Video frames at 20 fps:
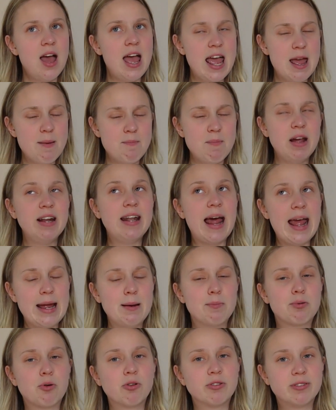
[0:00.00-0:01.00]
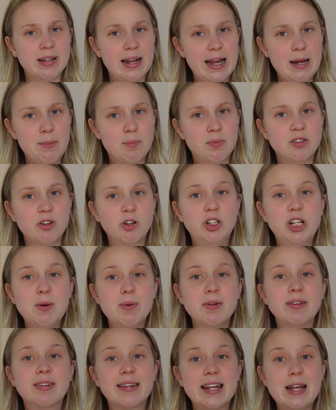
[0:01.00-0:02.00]
It made April sleep, so she
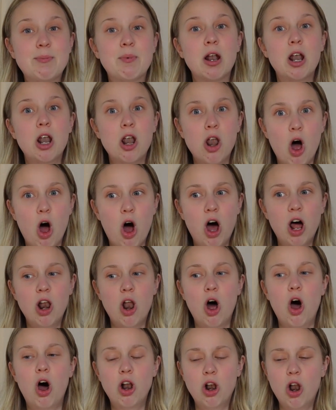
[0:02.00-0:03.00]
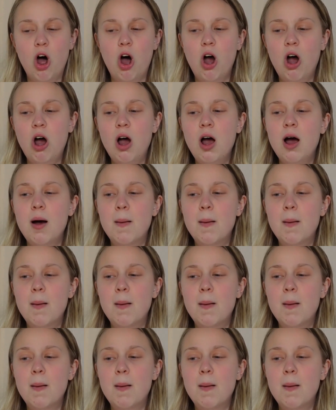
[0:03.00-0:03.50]
would sleep a lot